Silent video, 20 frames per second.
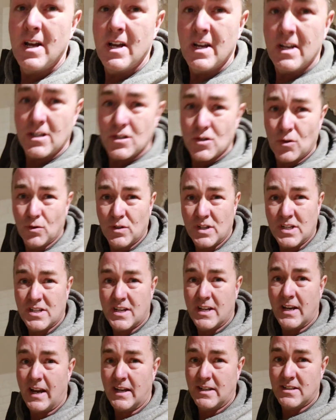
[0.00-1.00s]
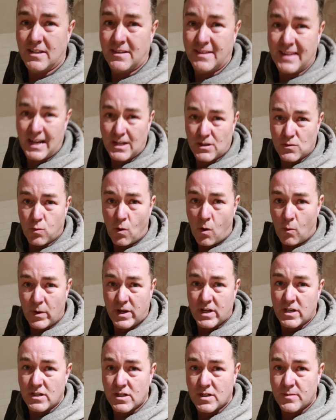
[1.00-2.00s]
It's all disconnected. That's what we
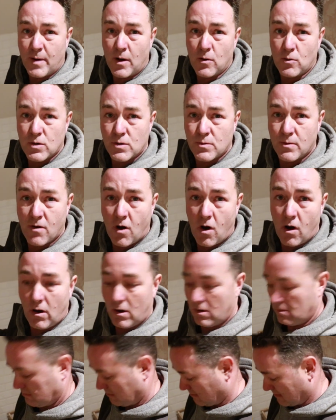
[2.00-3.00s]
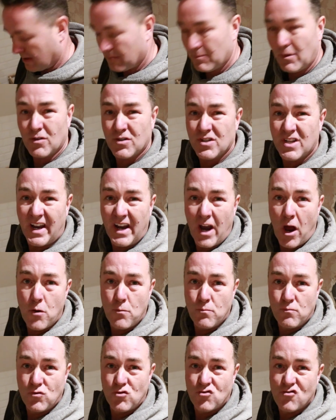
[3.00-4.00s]
can smell because we've got, I'm not saying
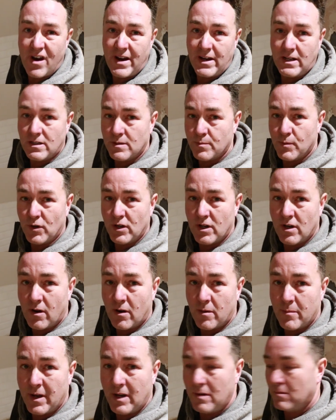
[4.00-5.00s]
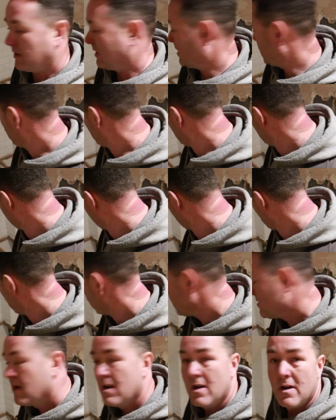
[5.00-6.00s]
open drains, but you know what I mean? You know when you've
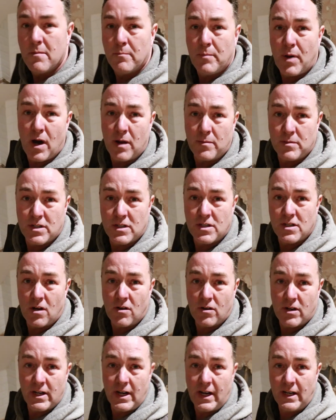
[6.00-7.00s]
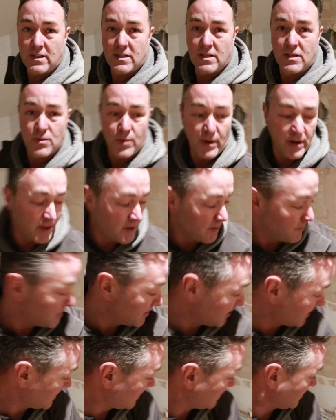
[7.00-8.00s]
got pipes that aren't connected to anything
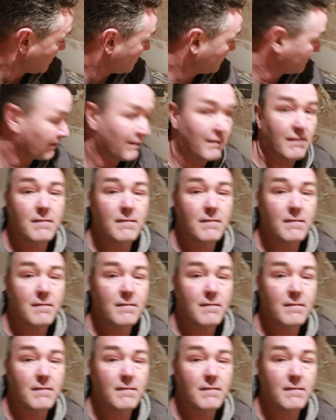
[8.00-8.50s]
particularly, like,